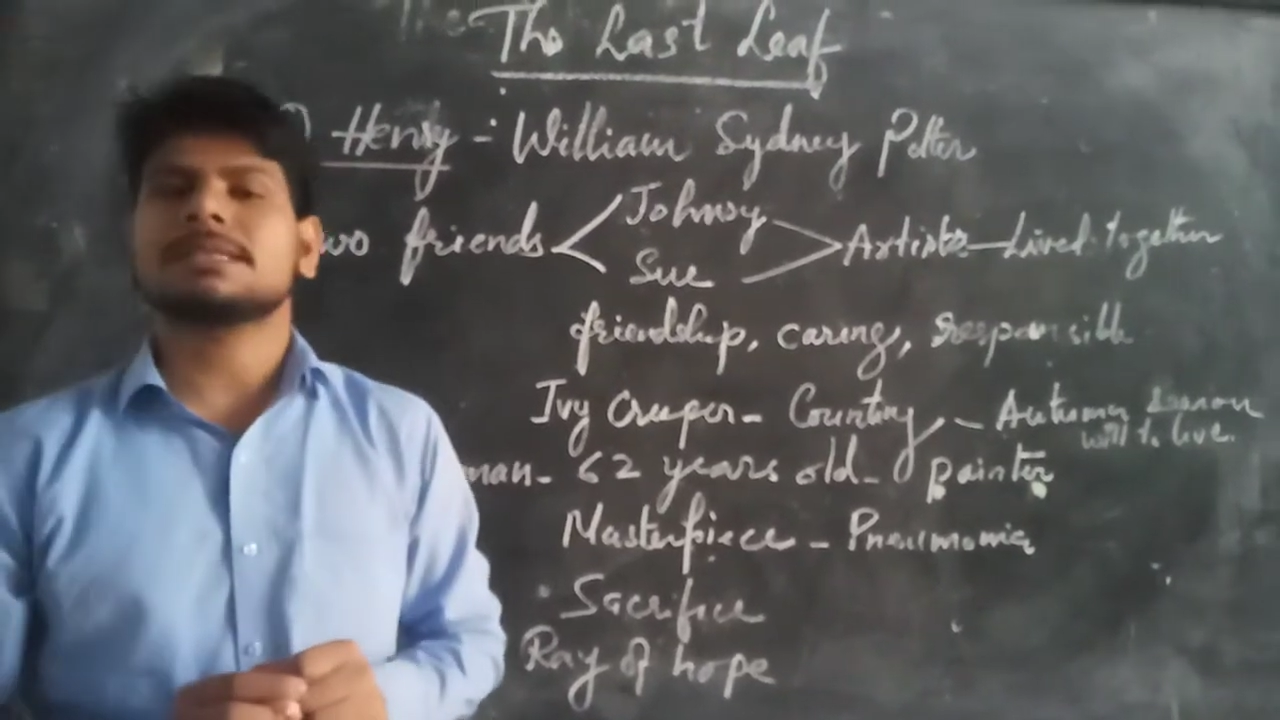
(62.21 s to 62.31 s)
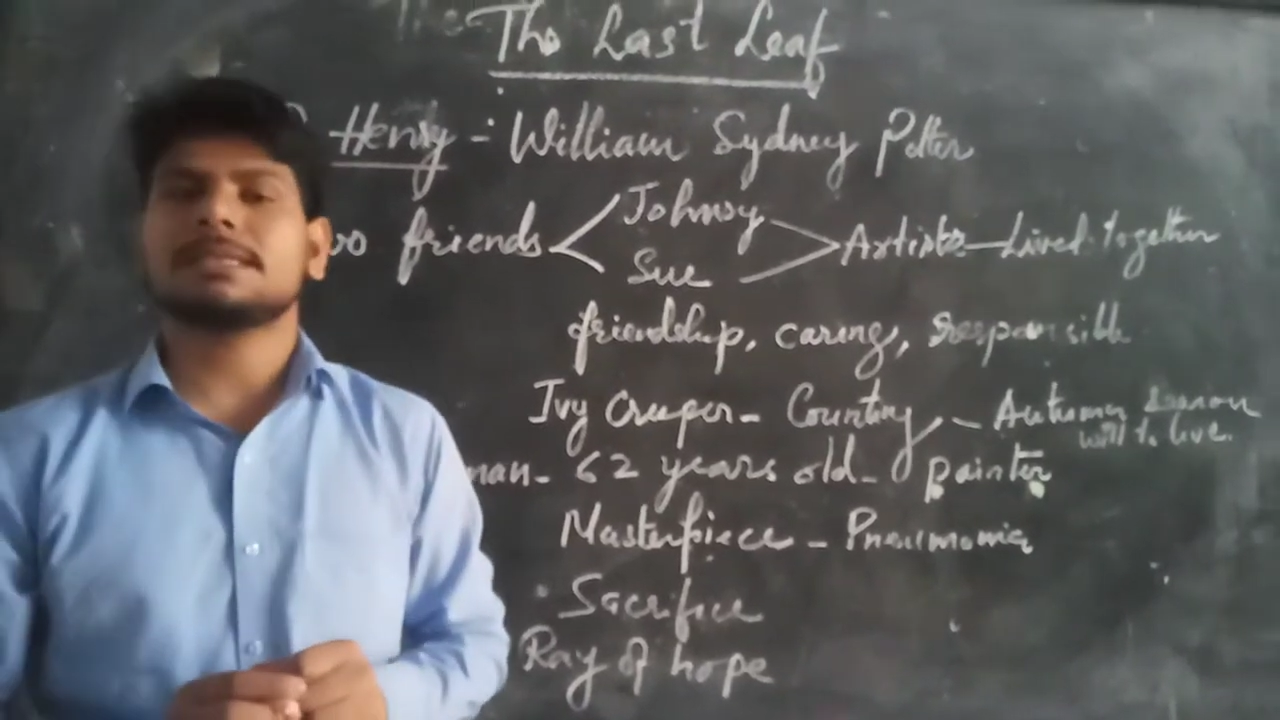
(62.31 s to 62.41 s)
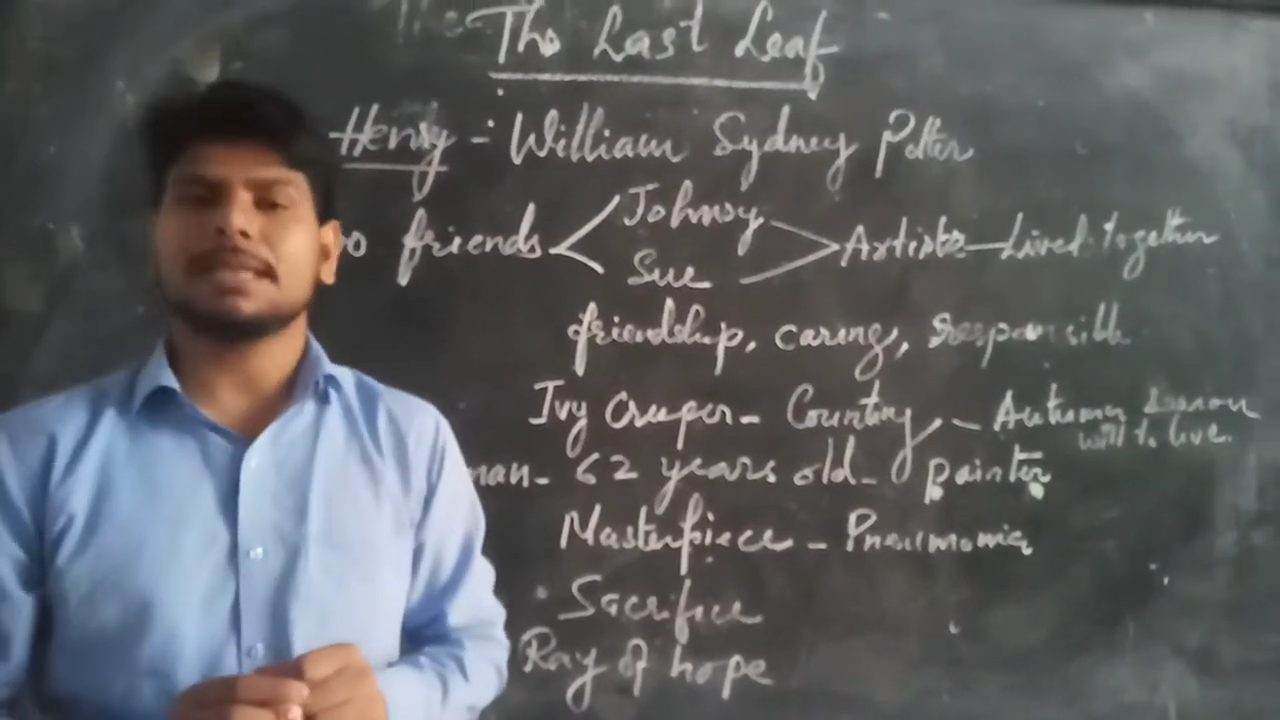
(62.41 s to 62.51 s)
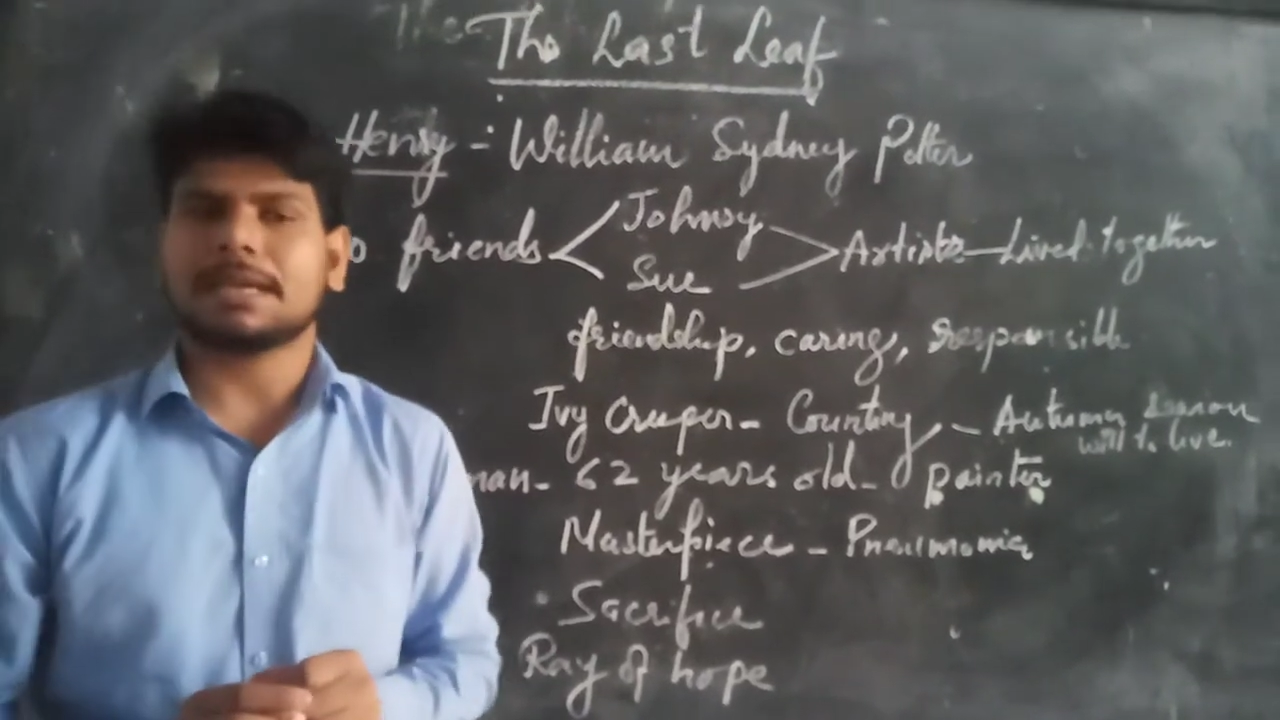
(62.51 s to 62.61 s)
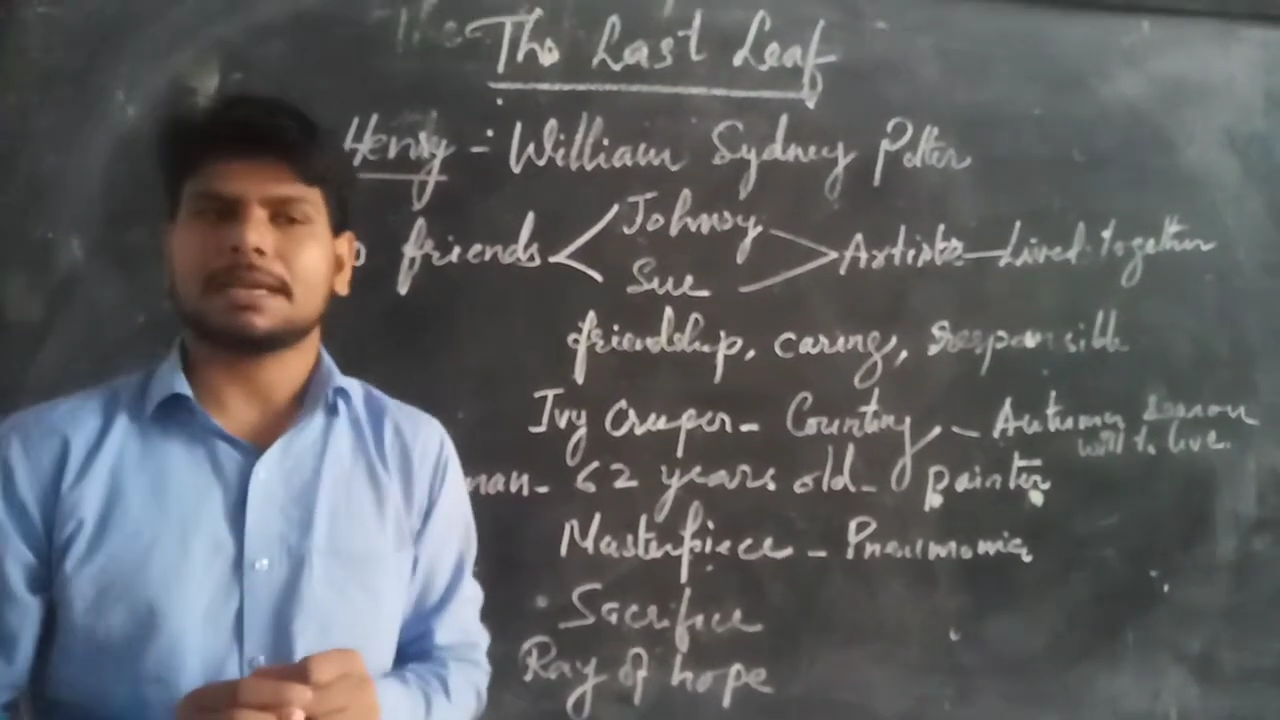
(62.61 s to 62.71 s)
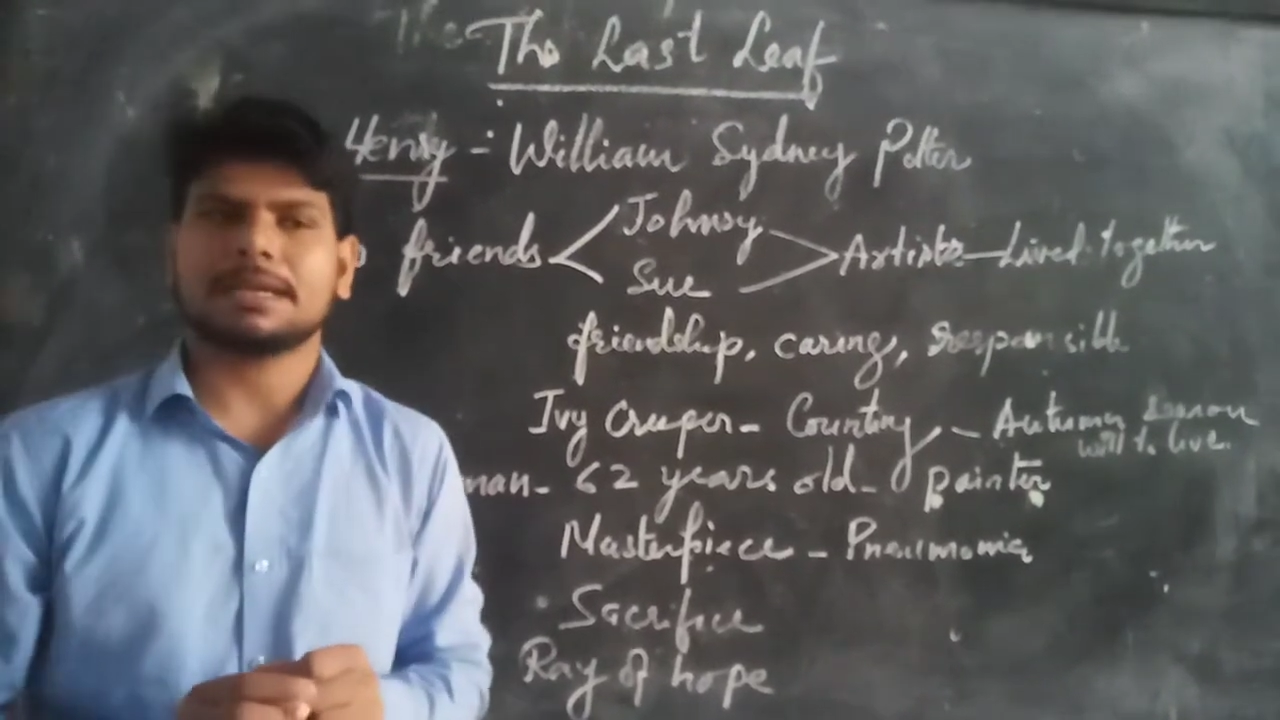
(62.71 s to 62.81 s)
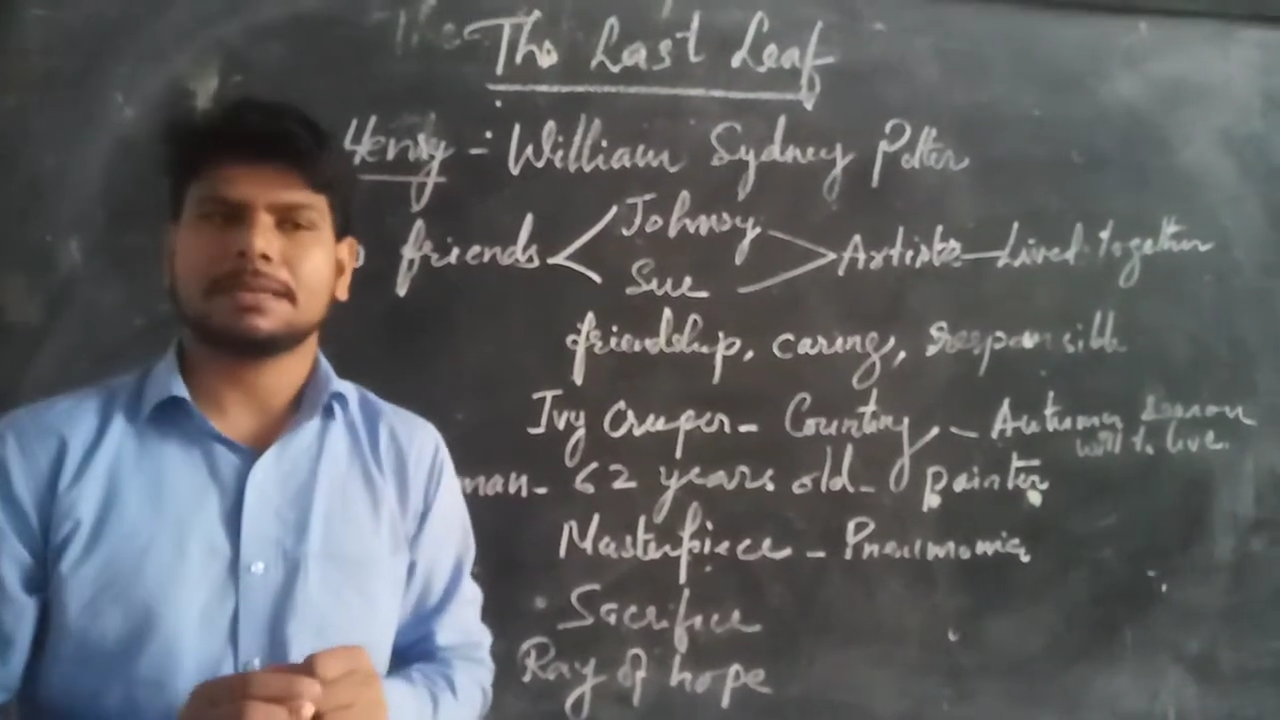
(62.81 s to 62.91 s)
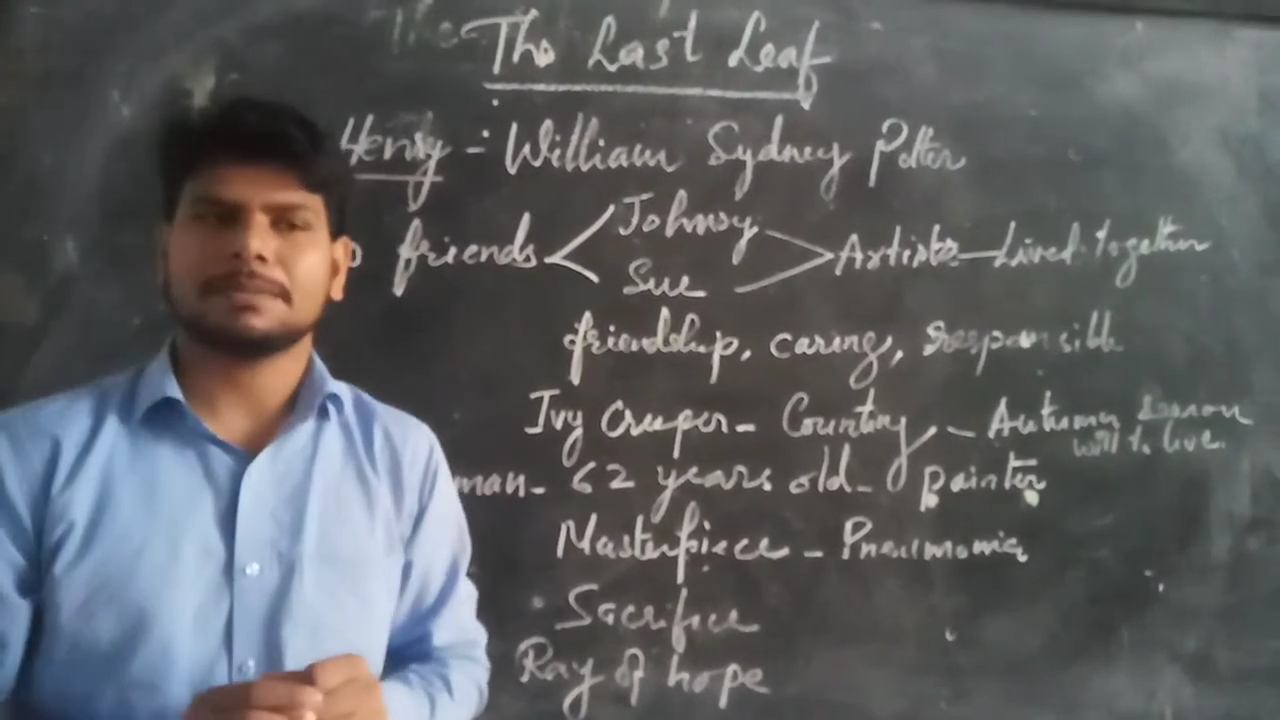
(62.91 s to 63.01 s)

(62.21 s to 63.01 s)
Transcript: sick.